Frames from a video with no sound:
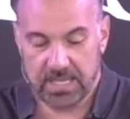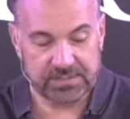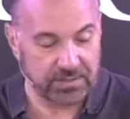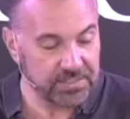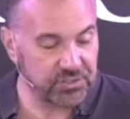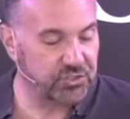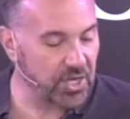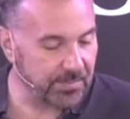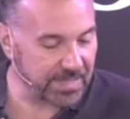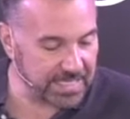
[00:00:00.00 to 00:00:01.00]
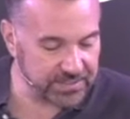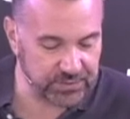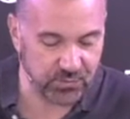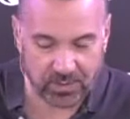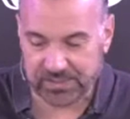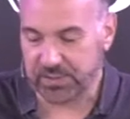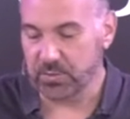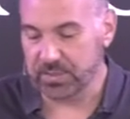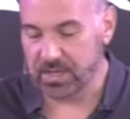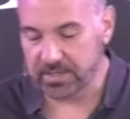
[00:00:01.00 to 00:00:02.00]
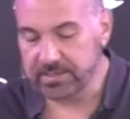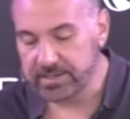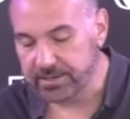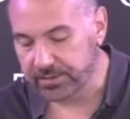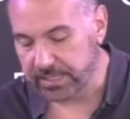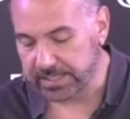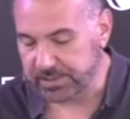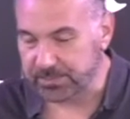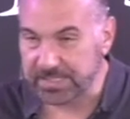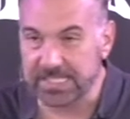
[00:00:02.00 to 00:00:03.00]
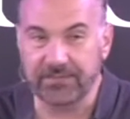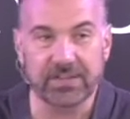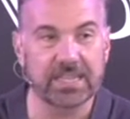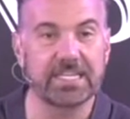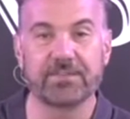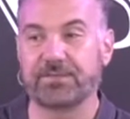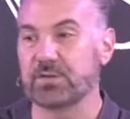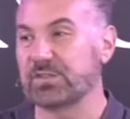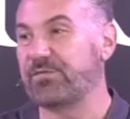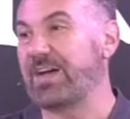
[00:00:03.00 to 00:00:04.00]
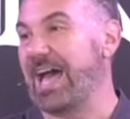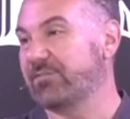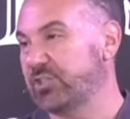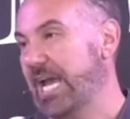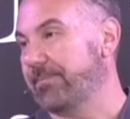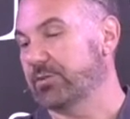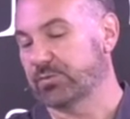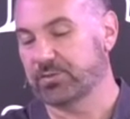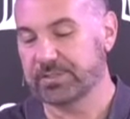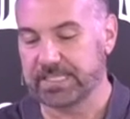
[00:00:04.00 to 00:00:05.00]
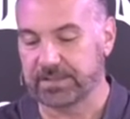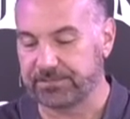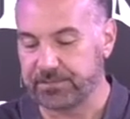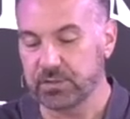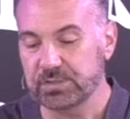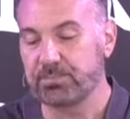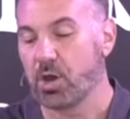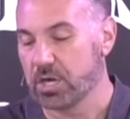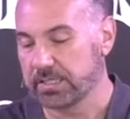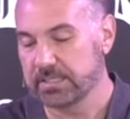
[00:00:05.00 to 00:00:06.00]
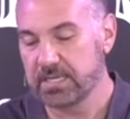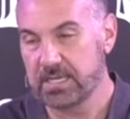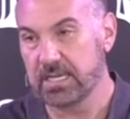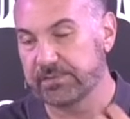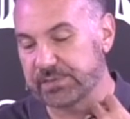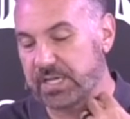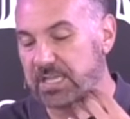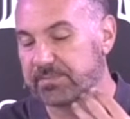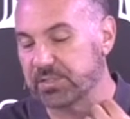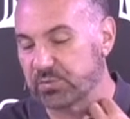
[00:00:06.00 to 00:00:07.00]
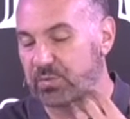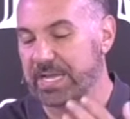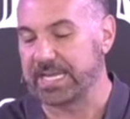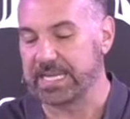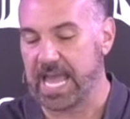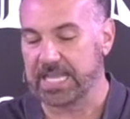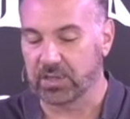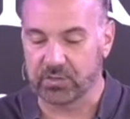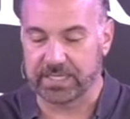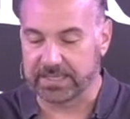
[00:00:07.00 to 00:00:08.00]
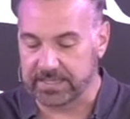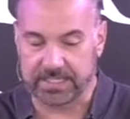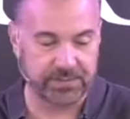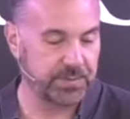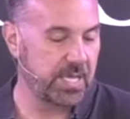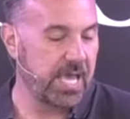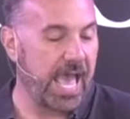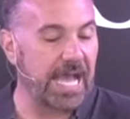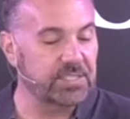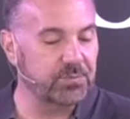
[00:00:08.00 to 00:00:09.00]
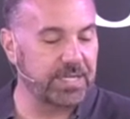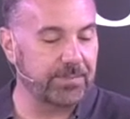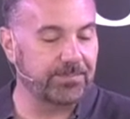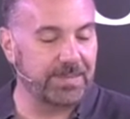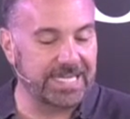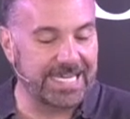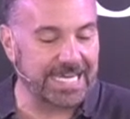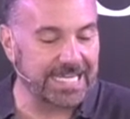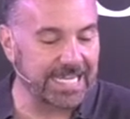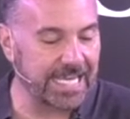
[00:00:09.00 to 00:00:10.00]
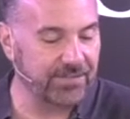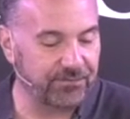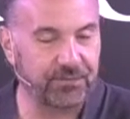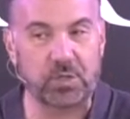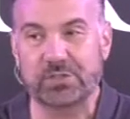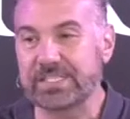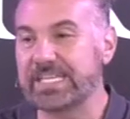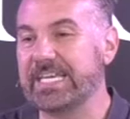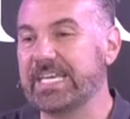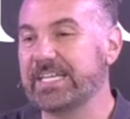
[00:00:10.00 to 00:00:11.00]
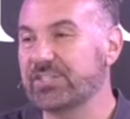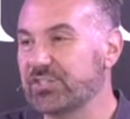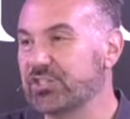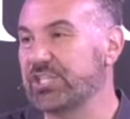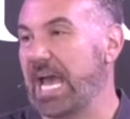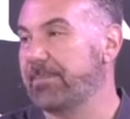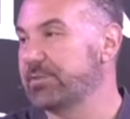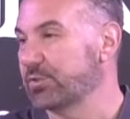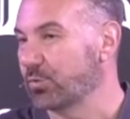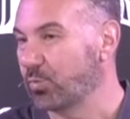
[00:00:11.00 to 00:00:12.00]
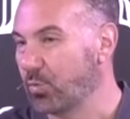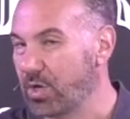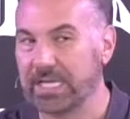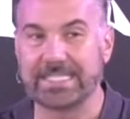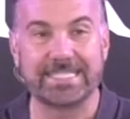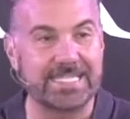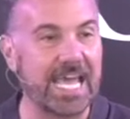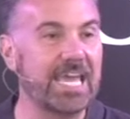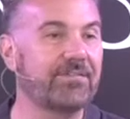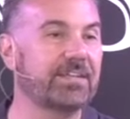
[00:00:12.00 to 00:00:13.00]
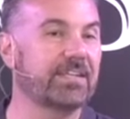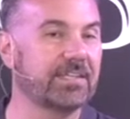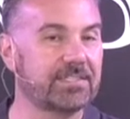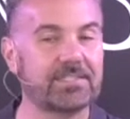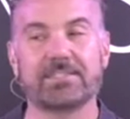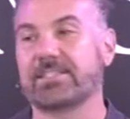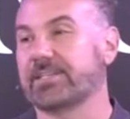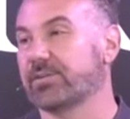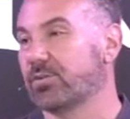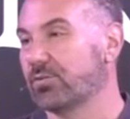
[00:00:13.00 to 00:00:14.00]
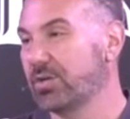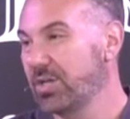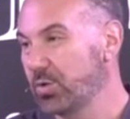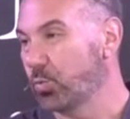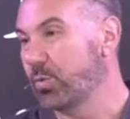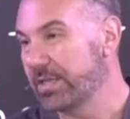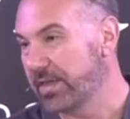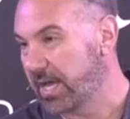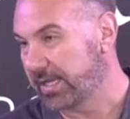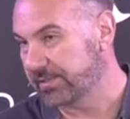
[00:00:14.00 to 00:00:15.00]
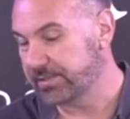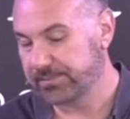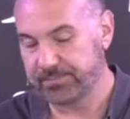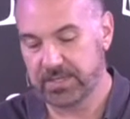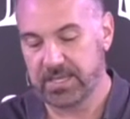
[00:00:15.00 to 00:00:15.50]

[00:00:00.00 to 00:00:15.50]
So let's jump into what's going on here, and specifically the first 5 chapters. We're going to take the first part of Solomon's reign and look at this. As we begin in 1 Kings chapter 1, David is still with us.